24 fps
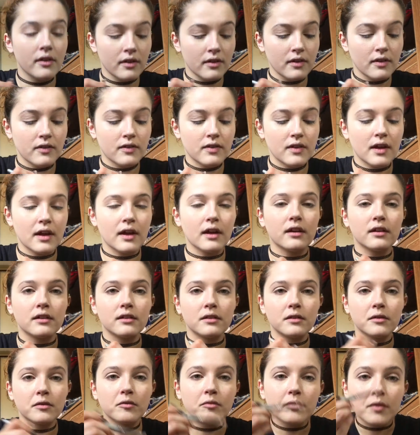And
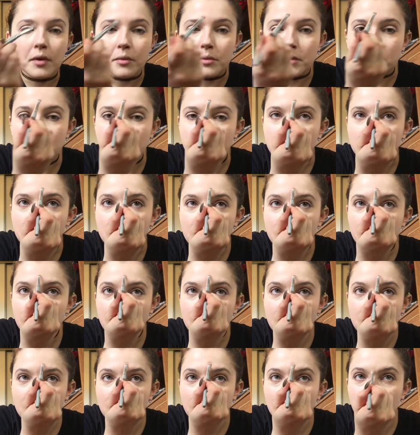then maybe do a
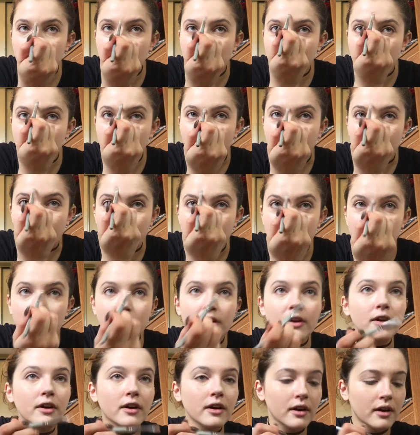little bit right
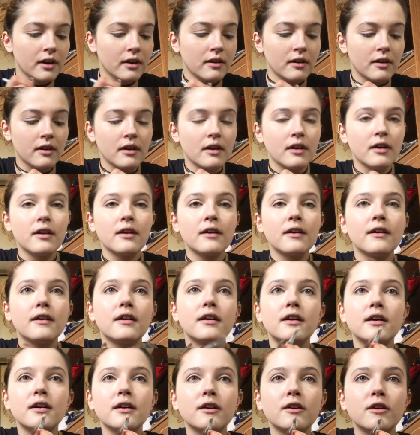here
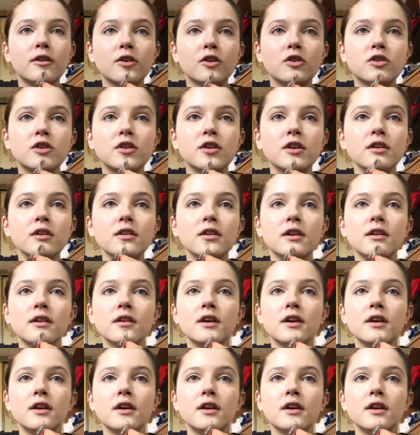in your chin.